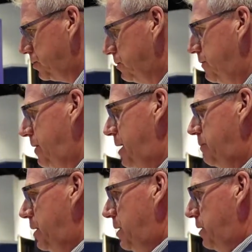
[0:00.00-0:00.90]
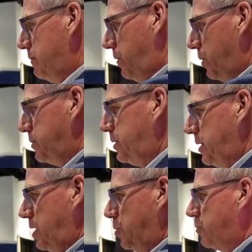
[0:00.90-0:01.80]
So if I'm
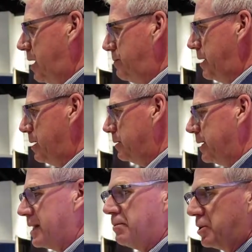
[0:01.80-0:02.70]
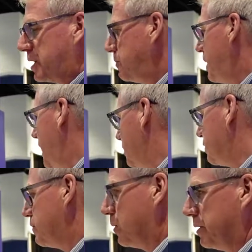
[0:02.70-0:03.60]
focusing here primarily and I'm looking back
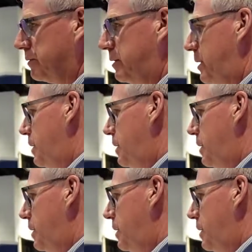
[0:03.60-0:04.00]
and forth,